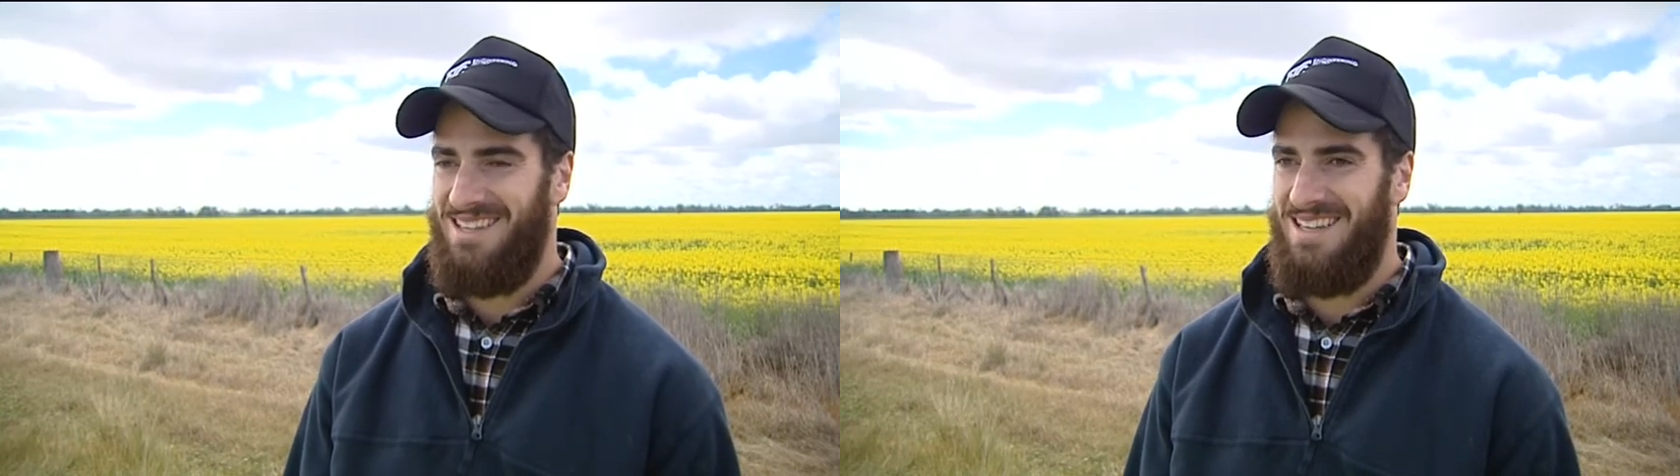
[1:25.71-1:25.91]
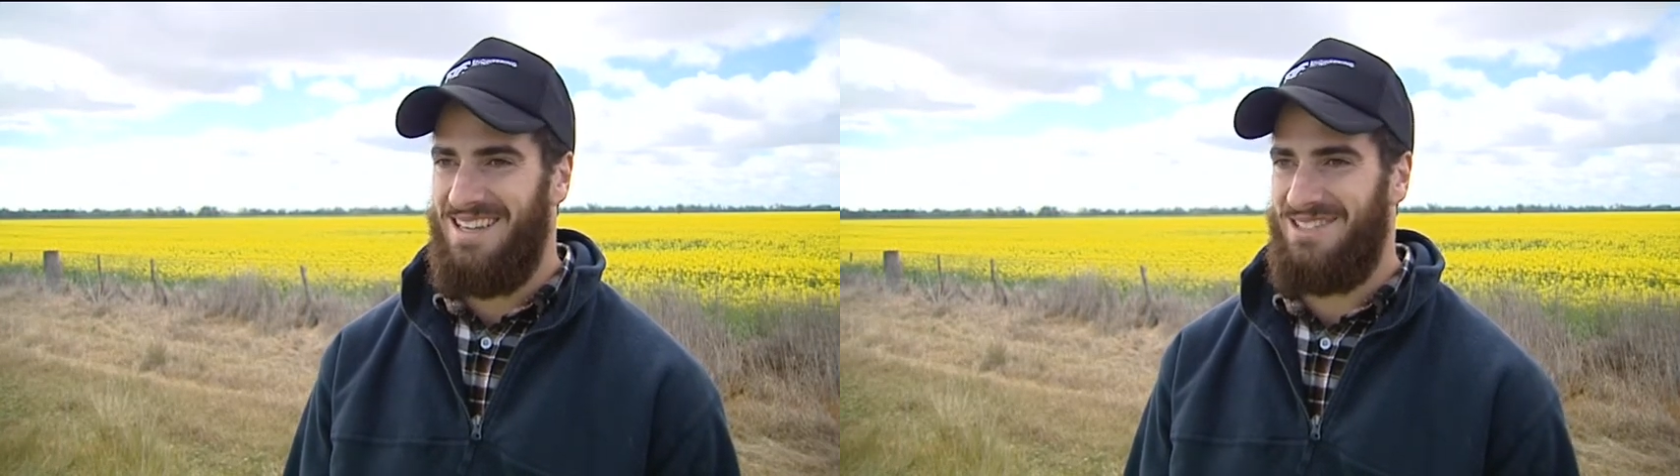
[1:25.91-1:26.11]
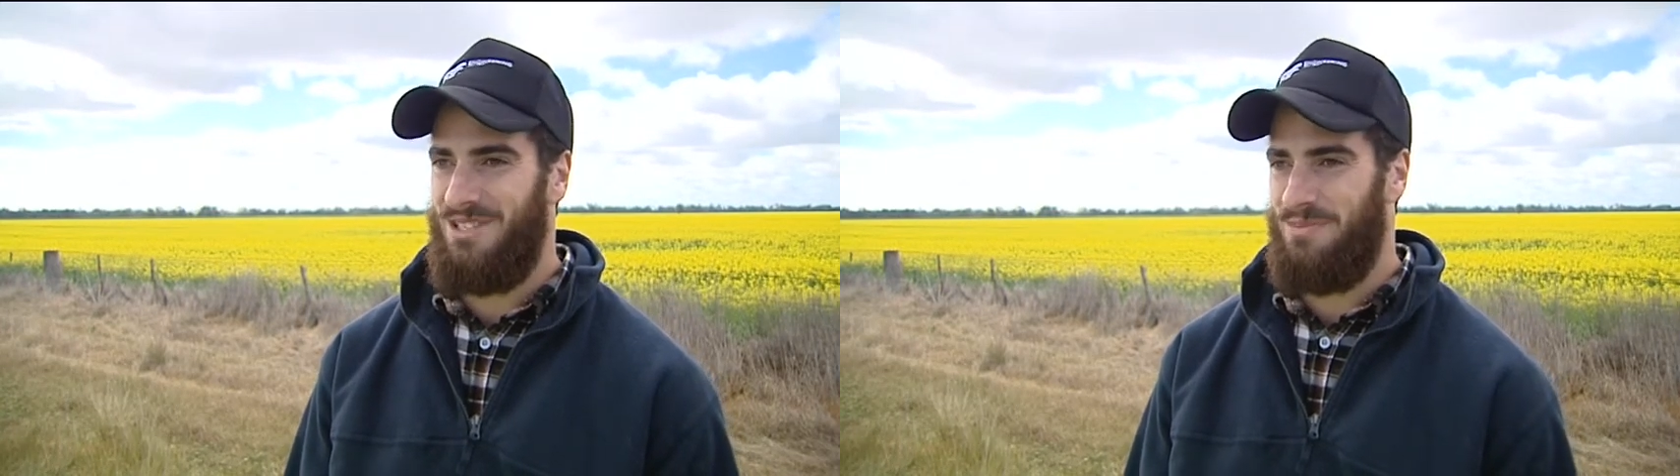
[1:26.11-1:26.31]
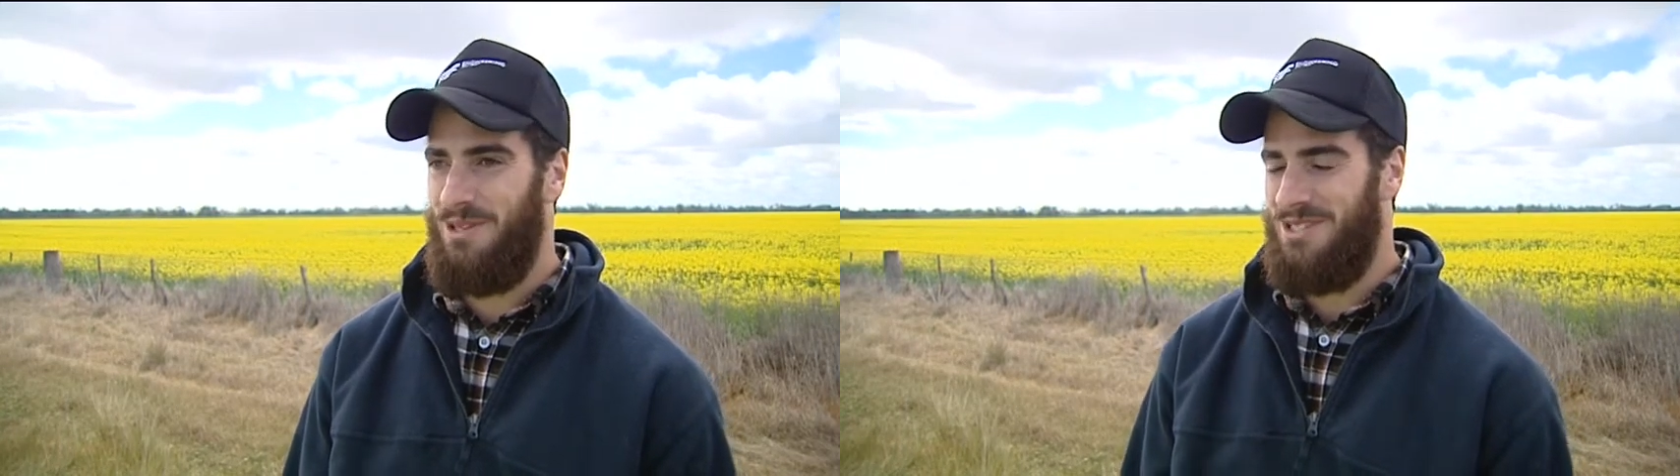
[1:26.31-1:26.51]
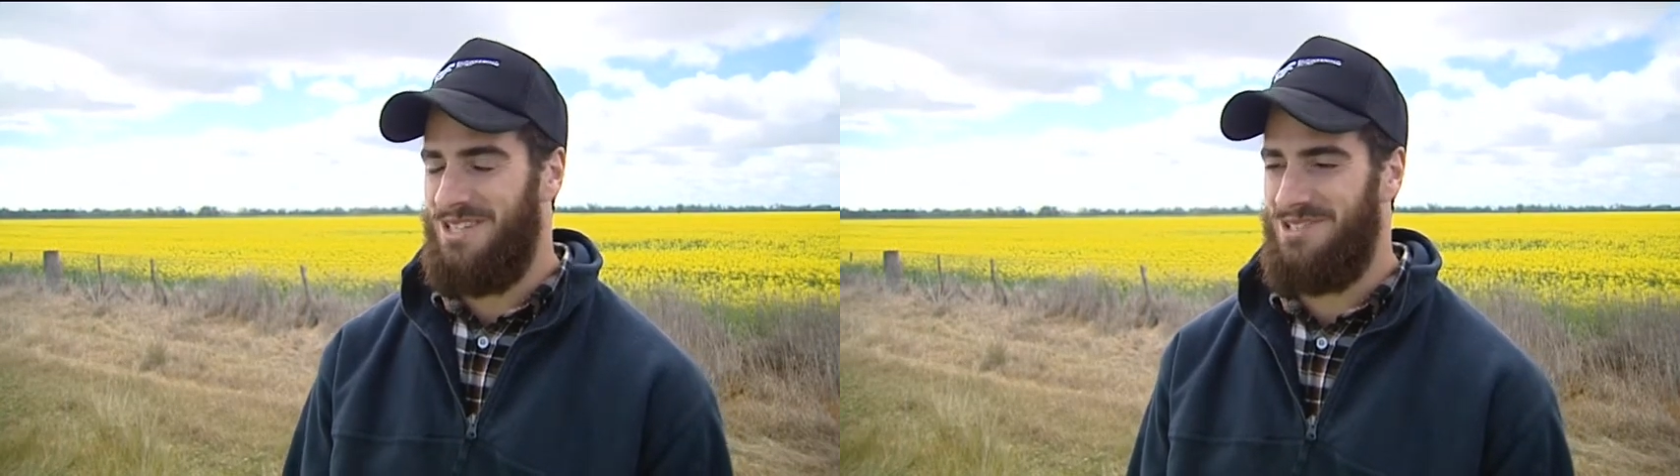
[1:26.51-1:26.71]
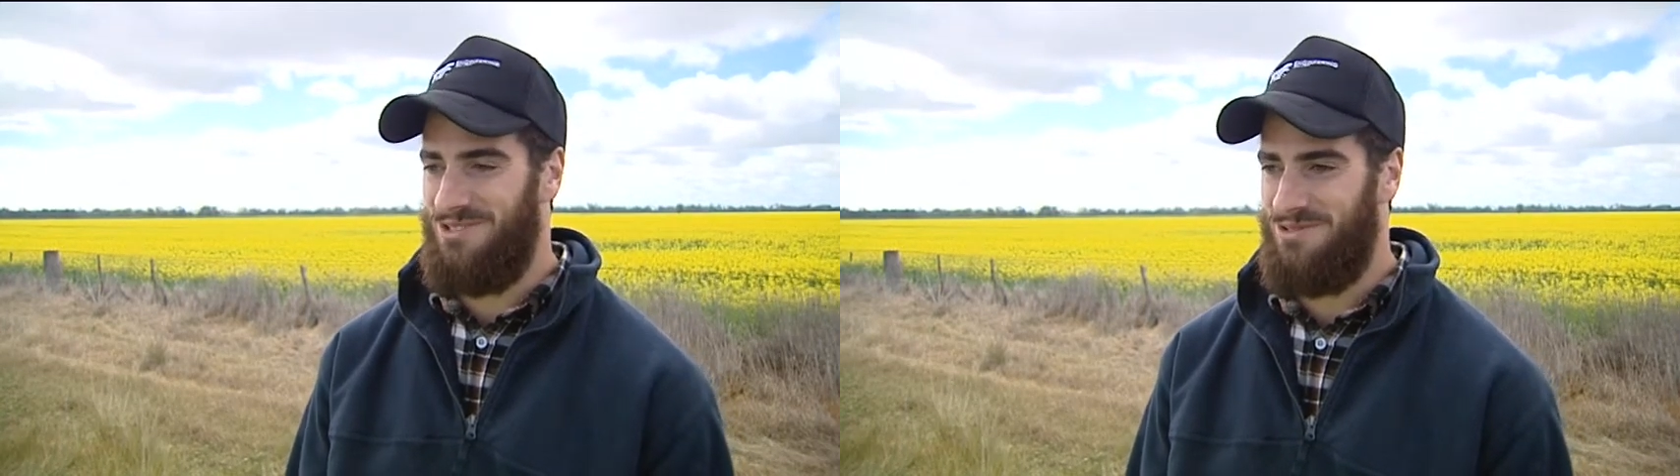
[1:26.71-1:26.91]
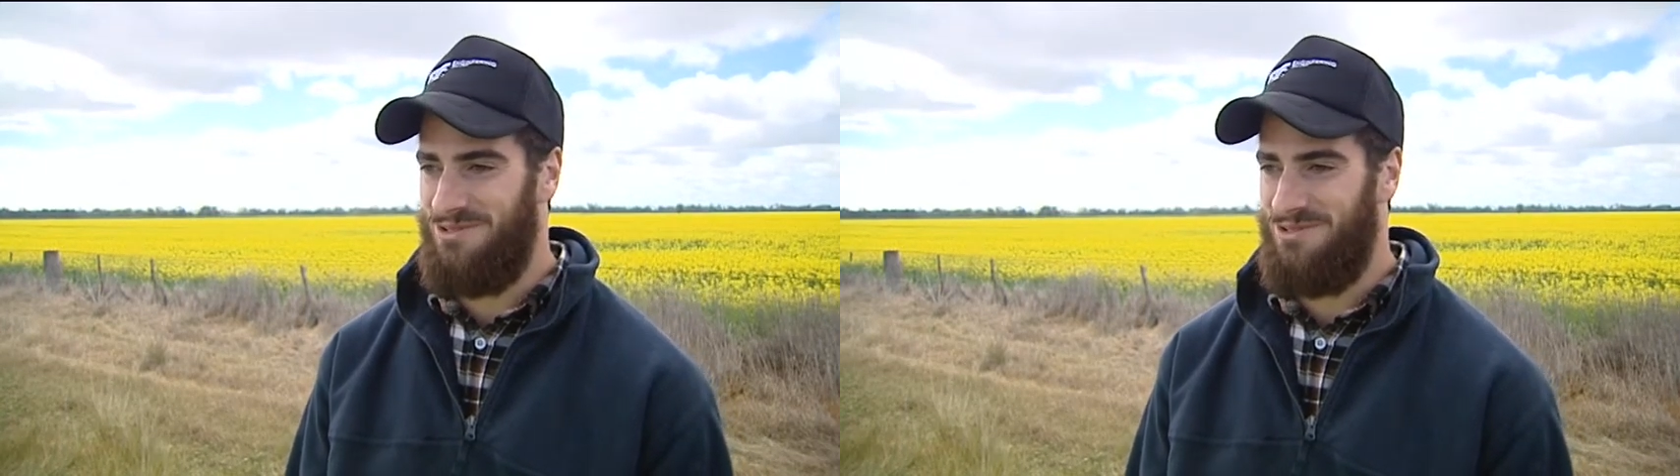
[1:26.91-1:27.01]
Uh, so I suppose you get used